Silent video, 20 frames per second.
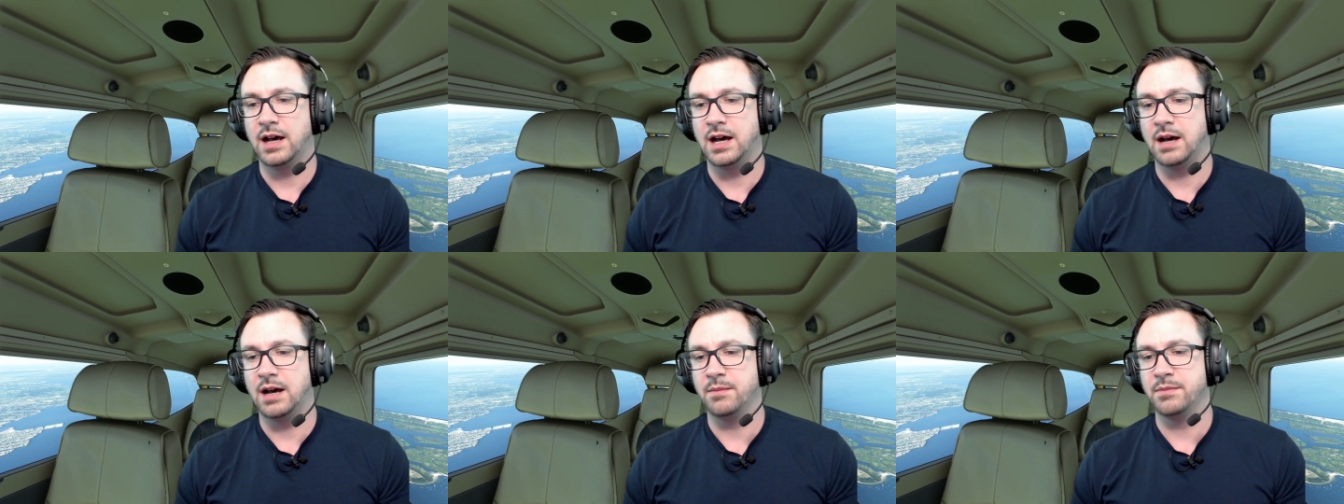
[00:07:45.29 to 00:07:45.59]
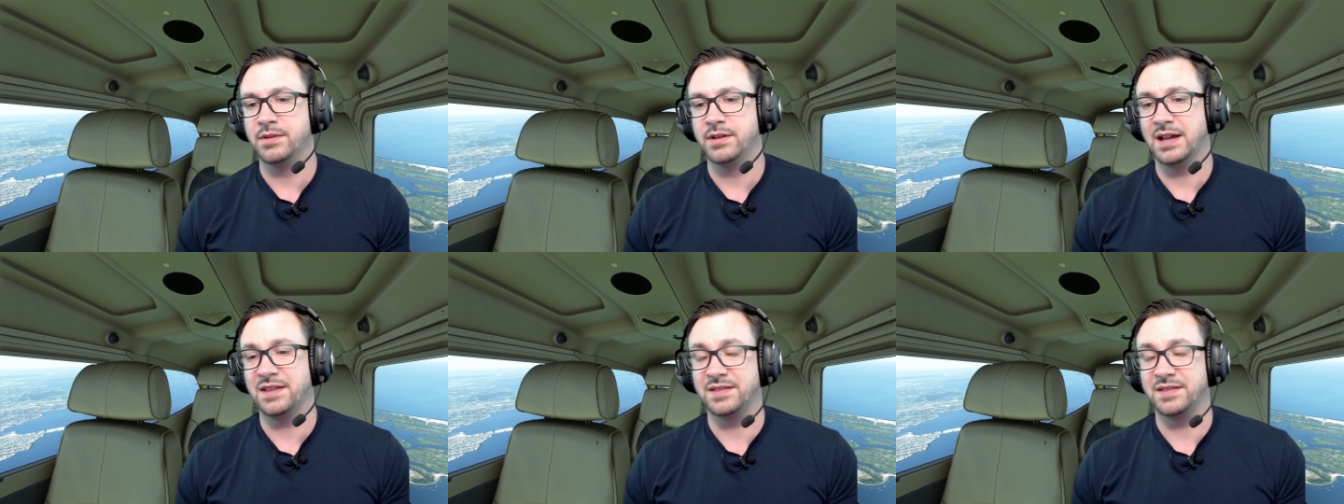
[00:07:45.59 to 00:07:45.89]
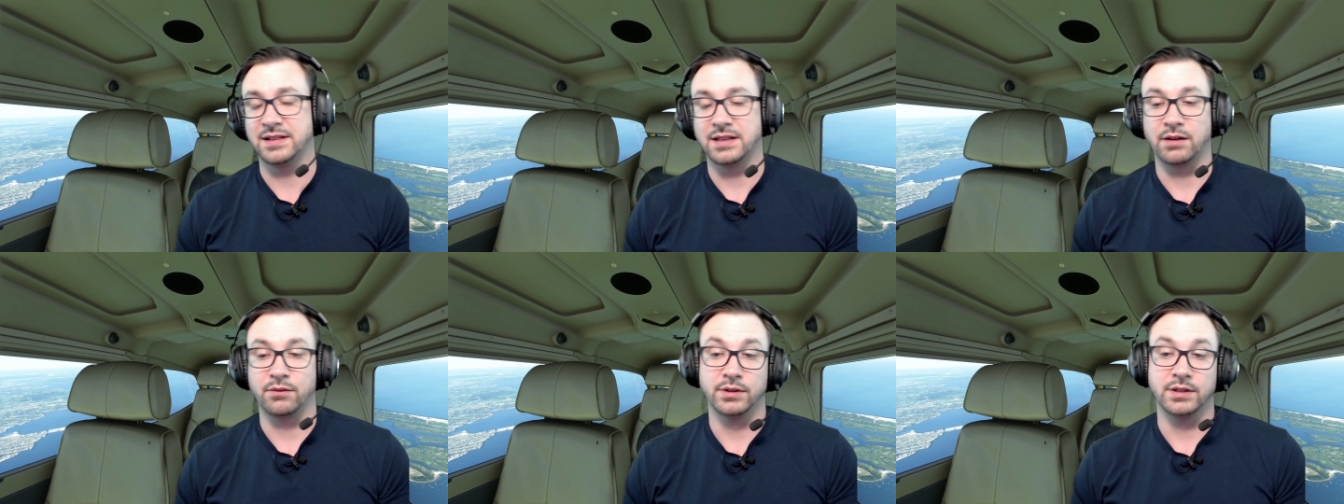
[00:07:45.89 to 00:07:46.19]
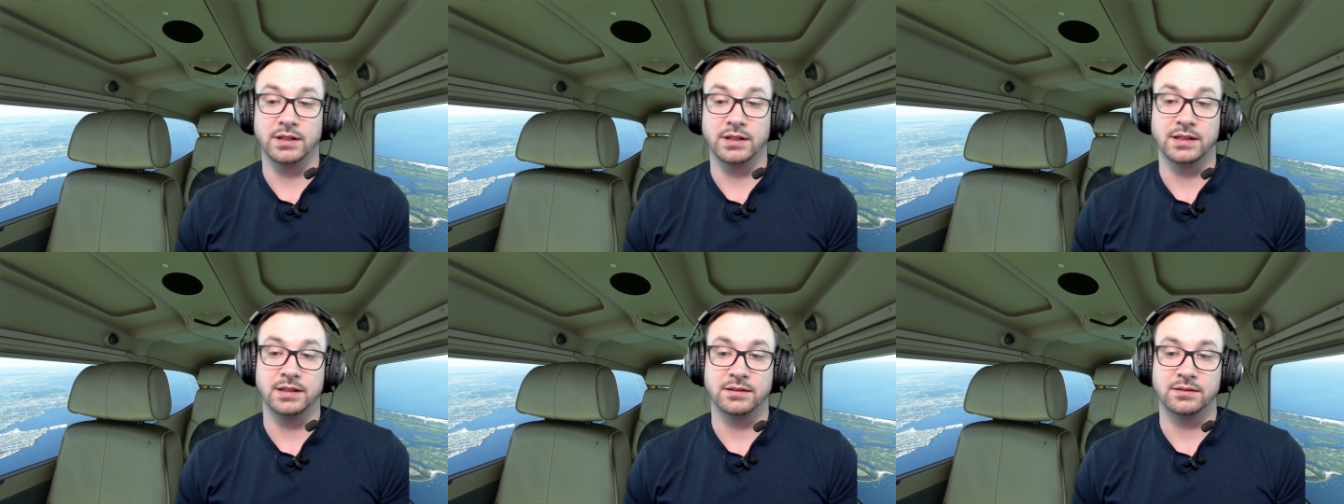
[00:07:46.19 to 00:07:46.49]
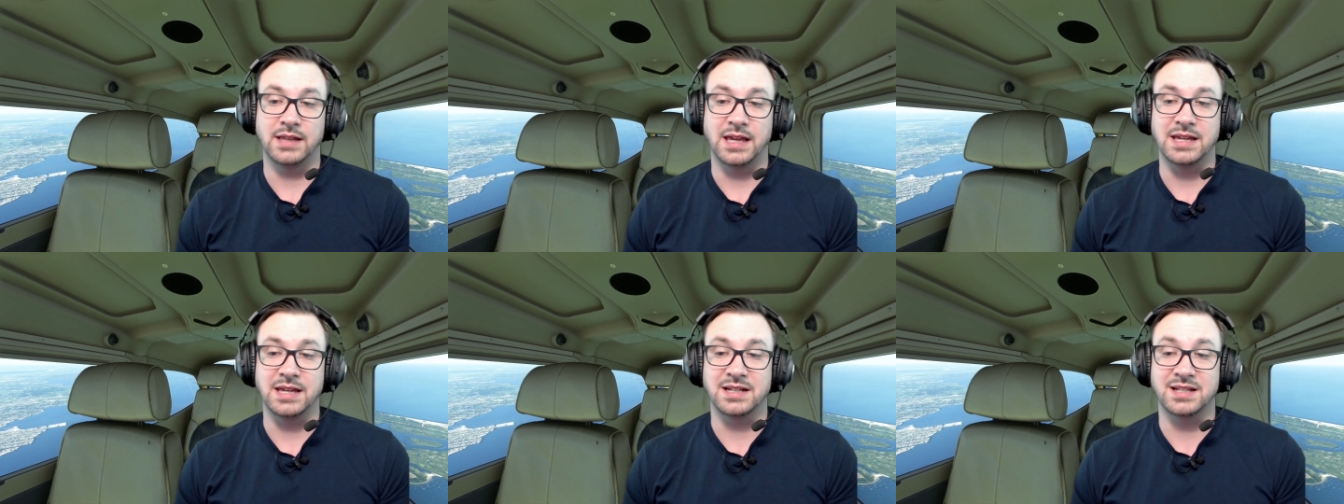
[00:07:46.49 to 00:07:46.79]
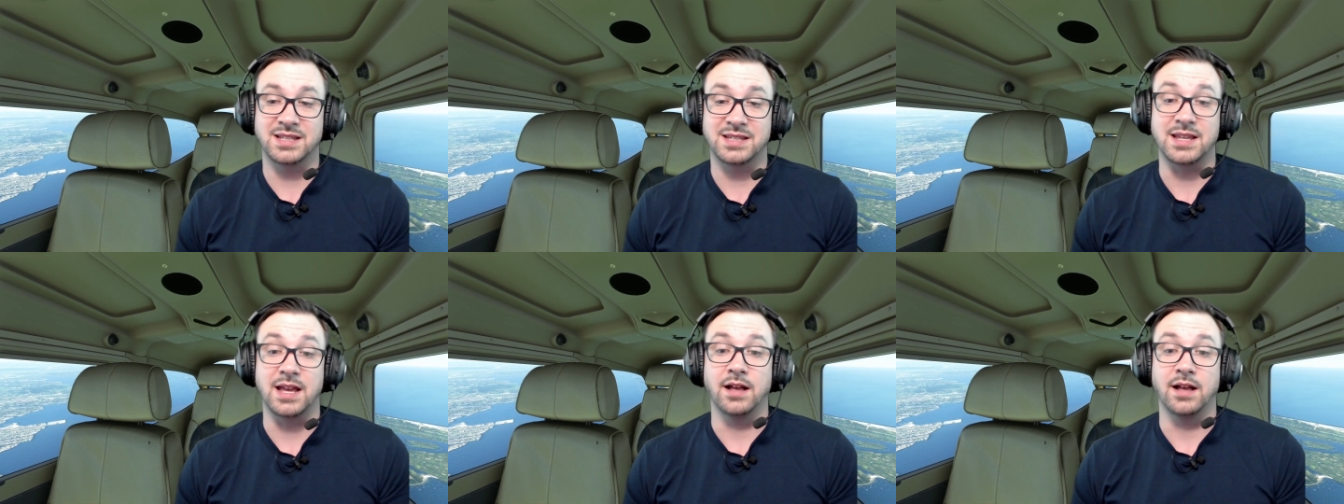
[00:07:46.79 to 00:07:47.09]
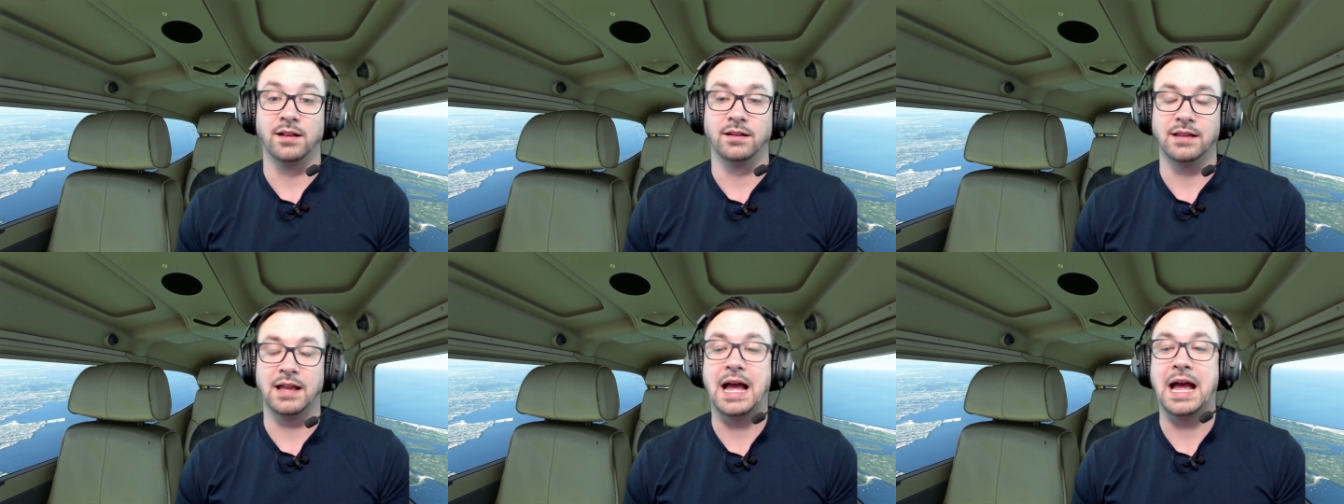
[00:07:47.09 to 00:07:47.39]
I think they
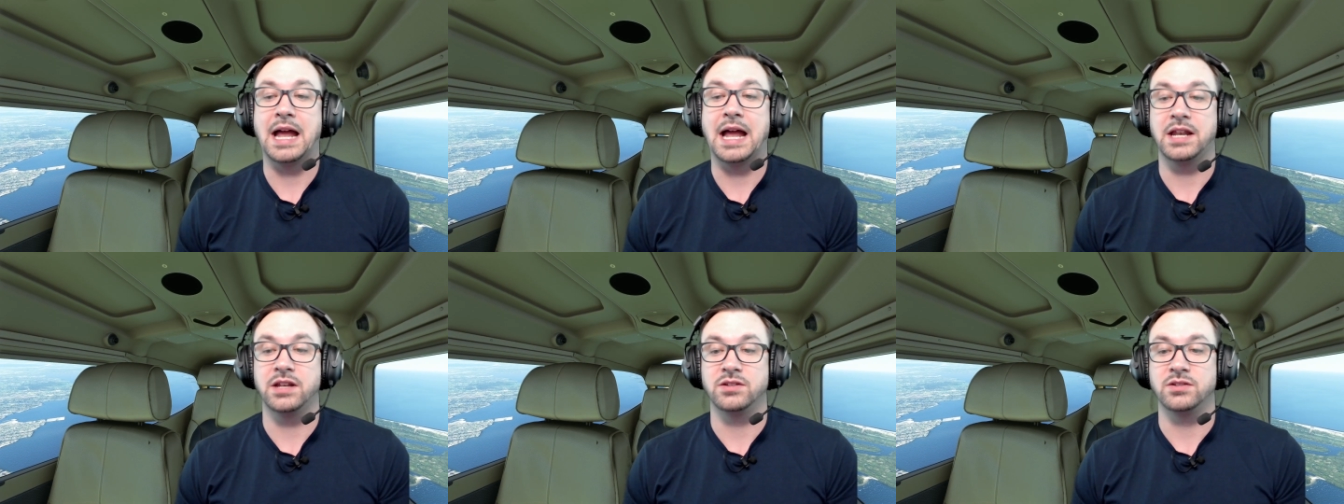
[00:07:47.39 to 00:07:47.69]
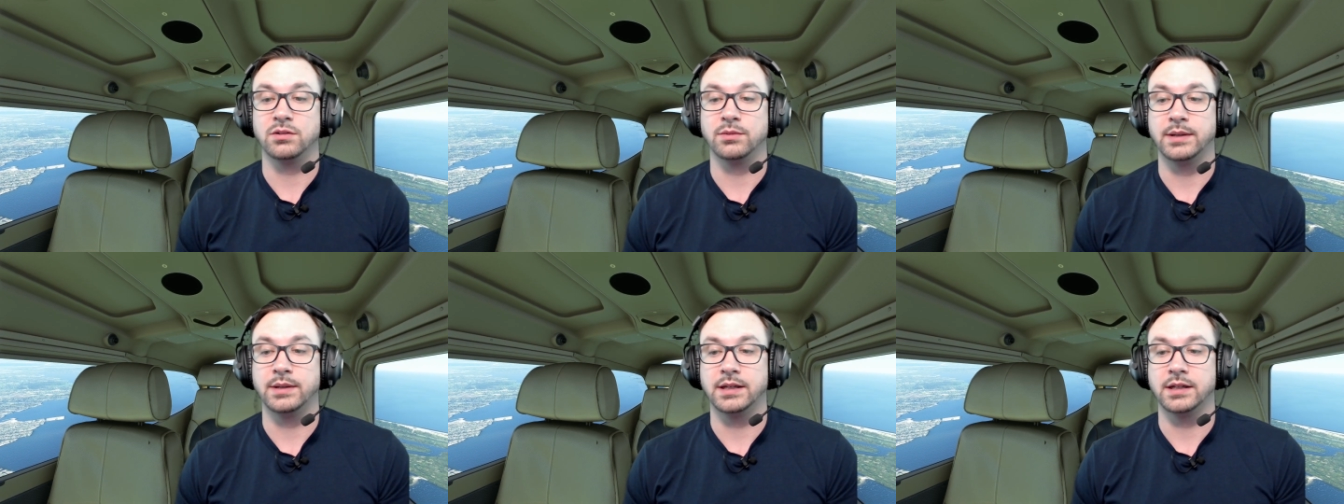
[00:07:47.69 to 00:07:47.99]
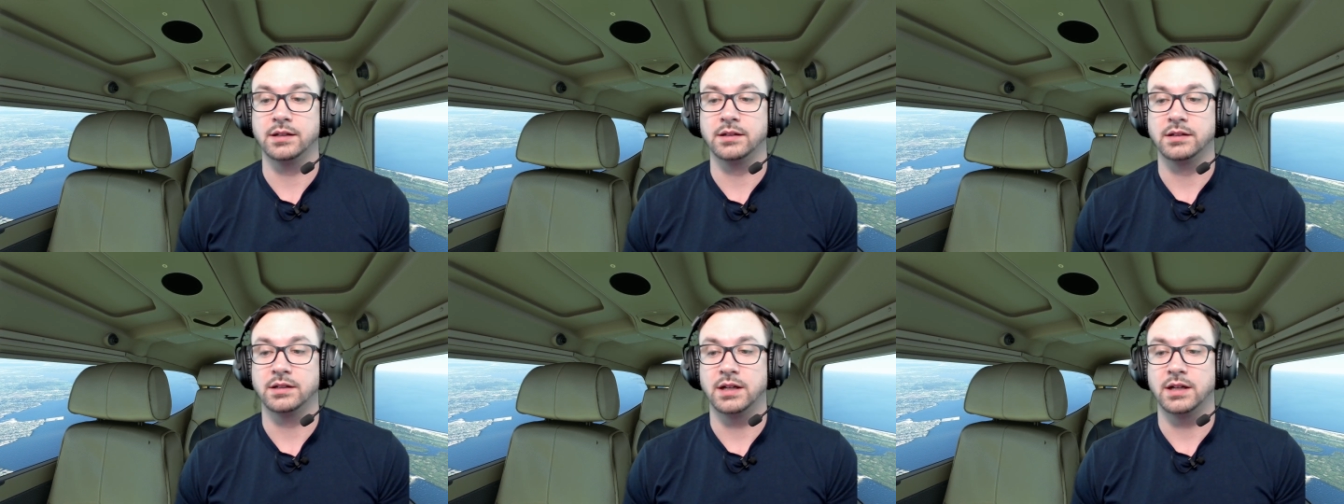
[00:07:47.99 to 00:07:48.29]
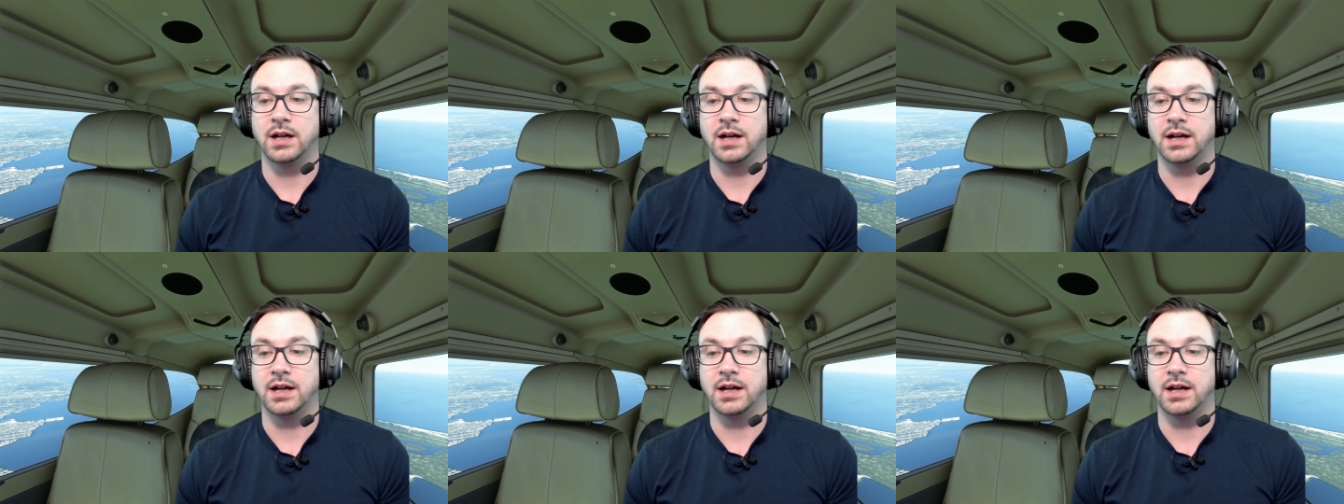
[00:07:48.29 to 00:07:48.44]
excel at doing